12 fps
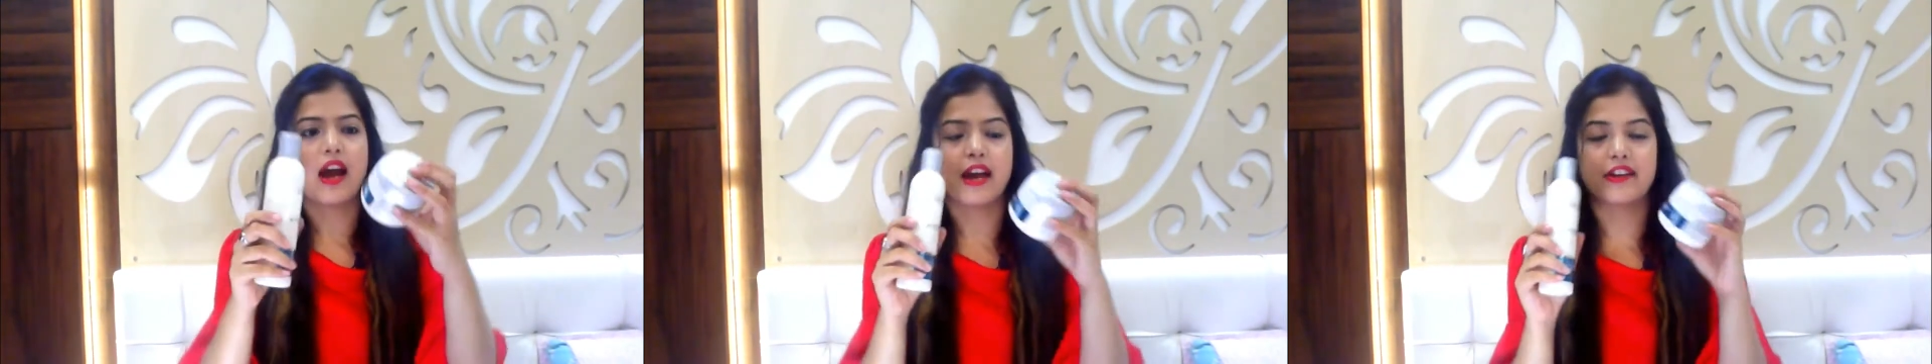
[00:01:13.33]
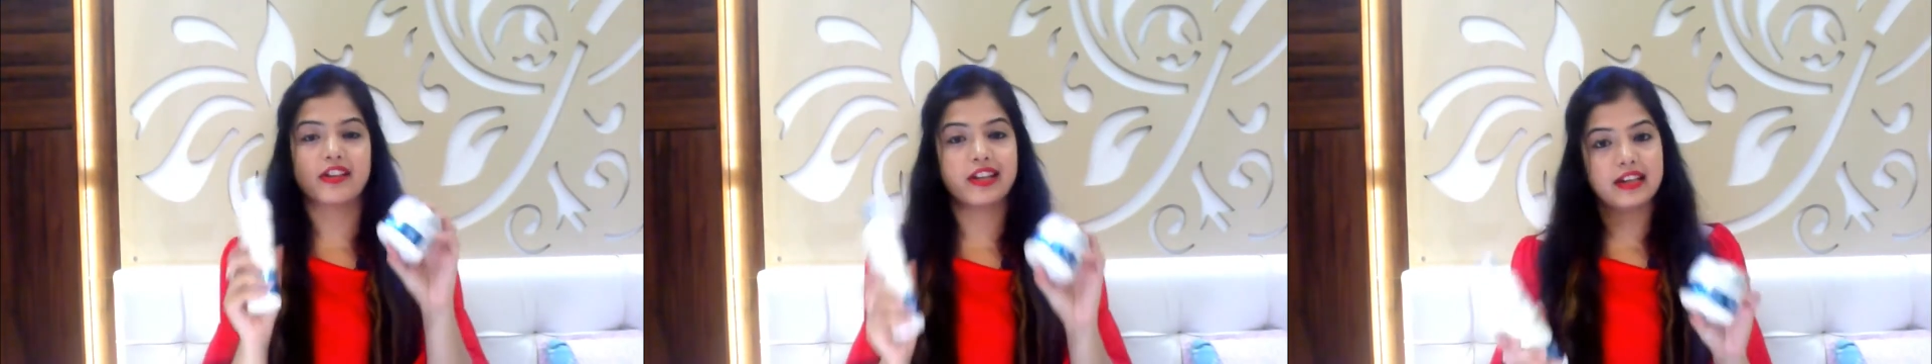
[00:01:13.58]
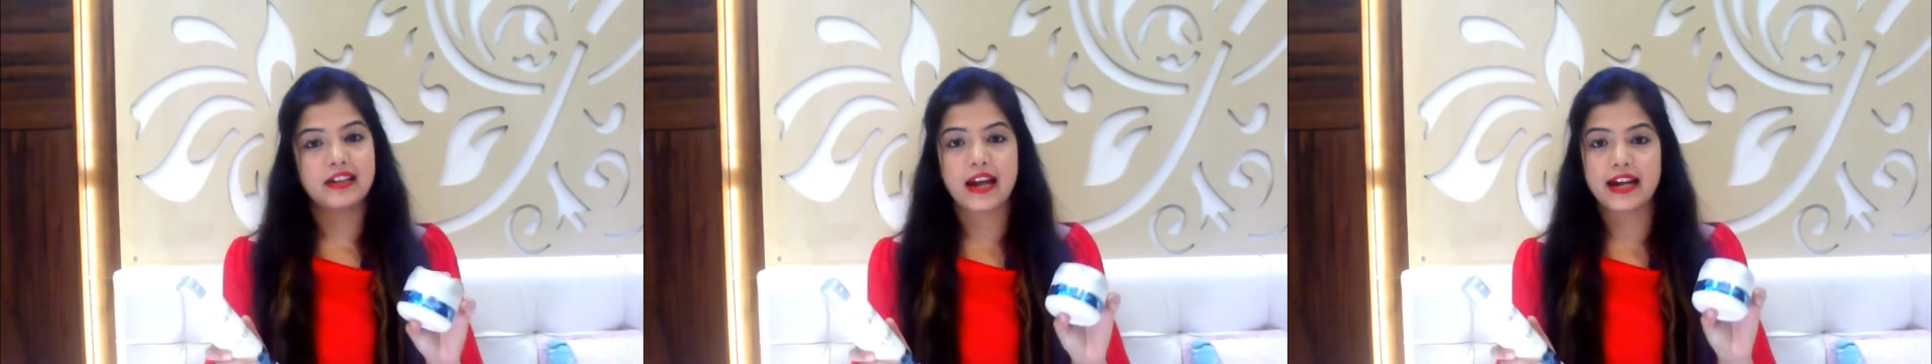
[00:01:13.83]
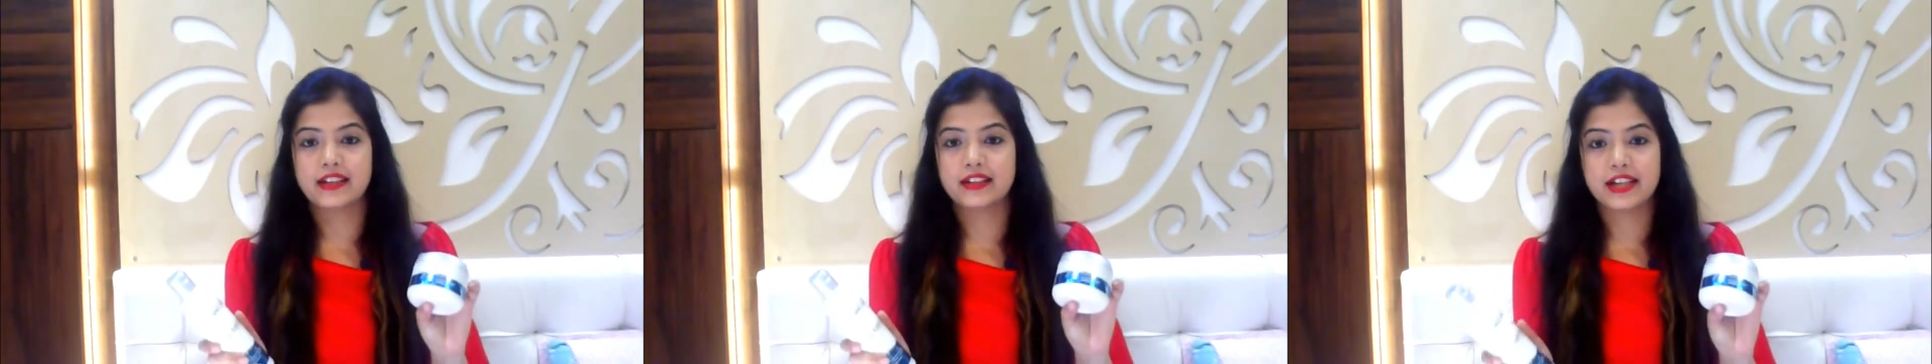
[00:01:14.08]
I really
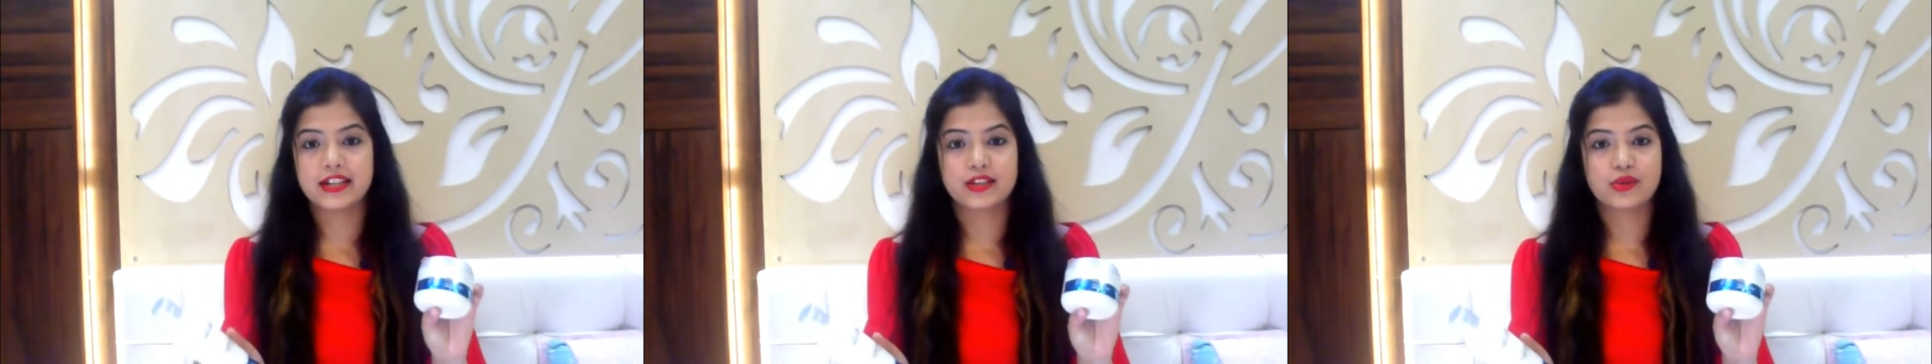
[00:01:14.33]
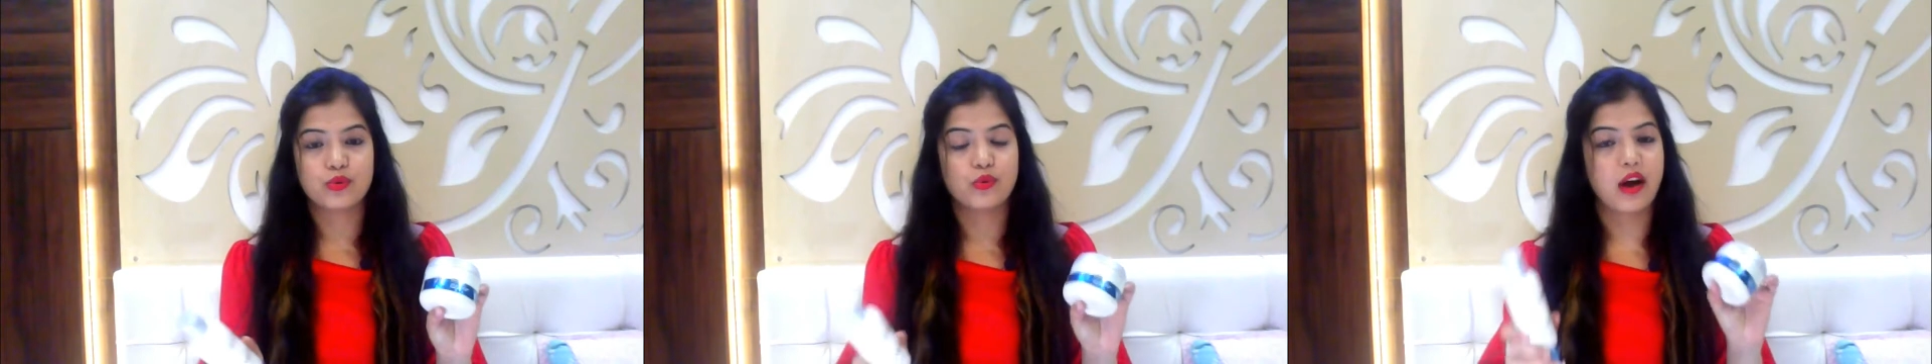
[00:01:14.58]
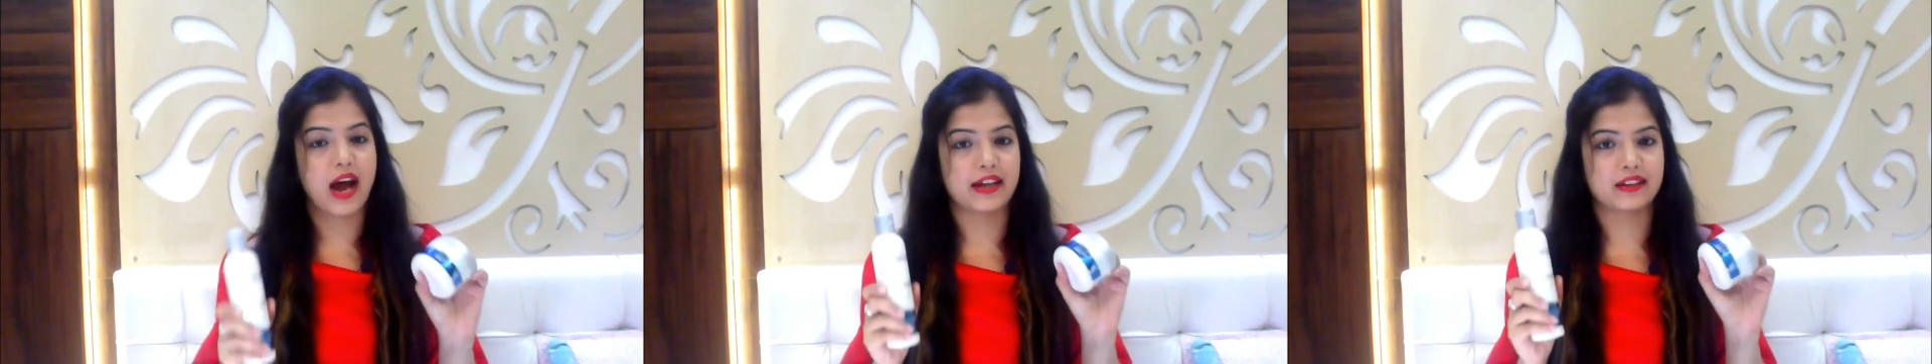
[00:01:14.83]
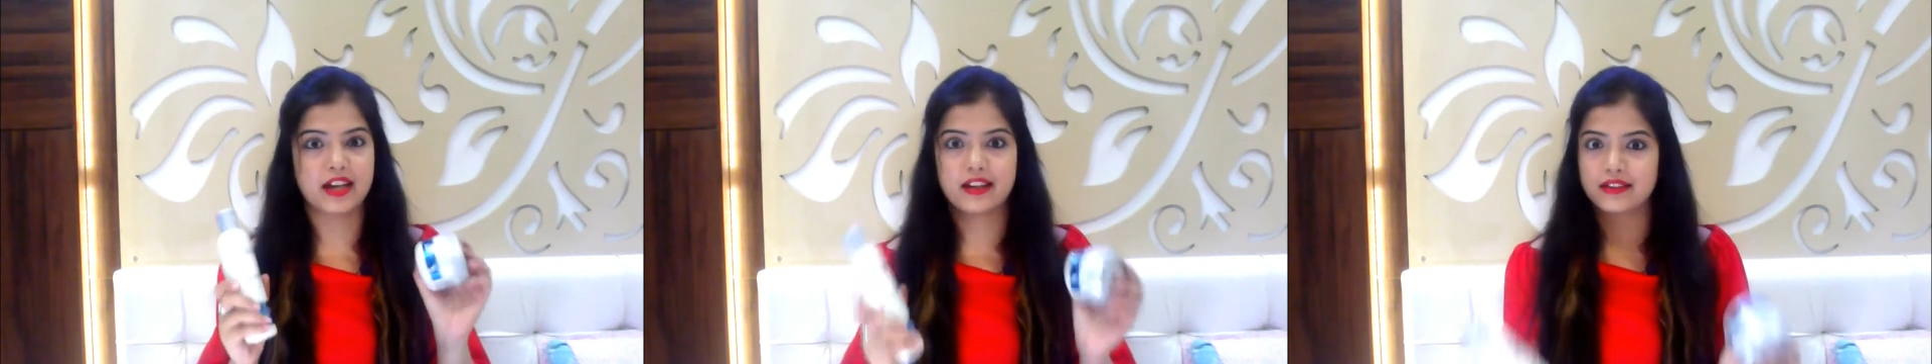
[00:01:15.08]
like these two.
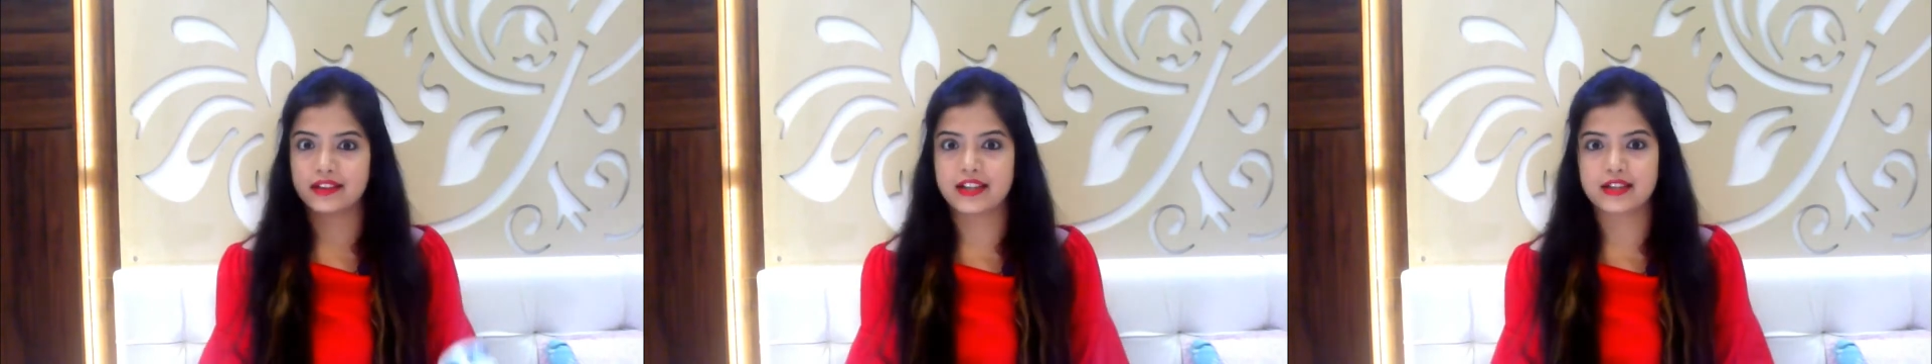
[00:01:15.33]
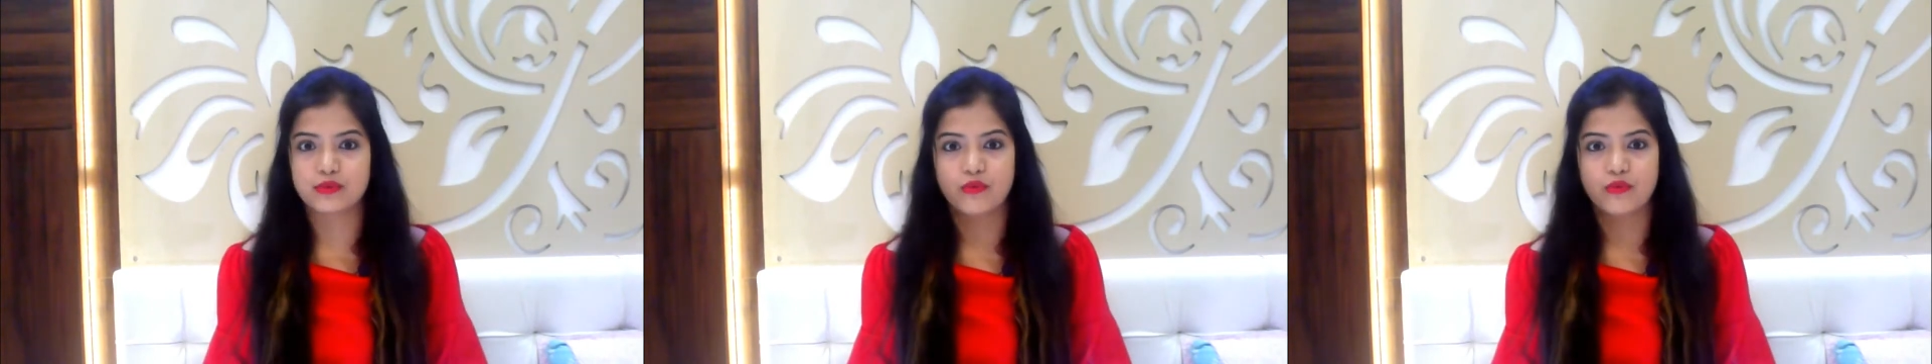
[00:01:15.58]
I think this